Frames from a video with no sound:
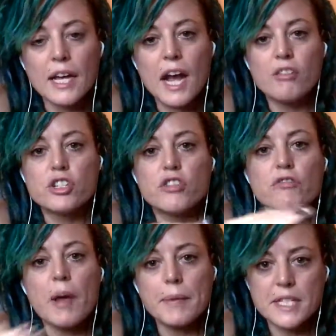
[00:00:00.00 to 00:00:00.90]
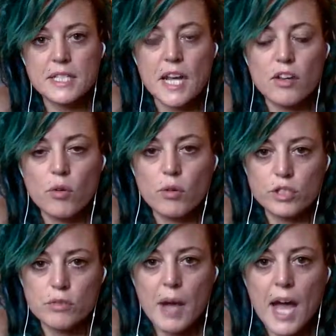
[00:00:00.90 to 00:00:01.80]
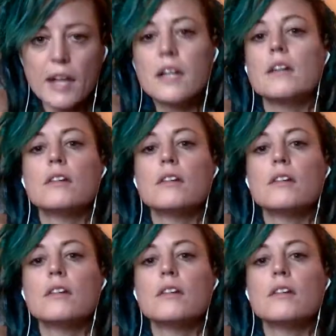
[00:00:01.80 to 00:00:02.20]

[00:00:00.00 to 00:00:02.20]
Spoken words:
and how does your feminine side hold you back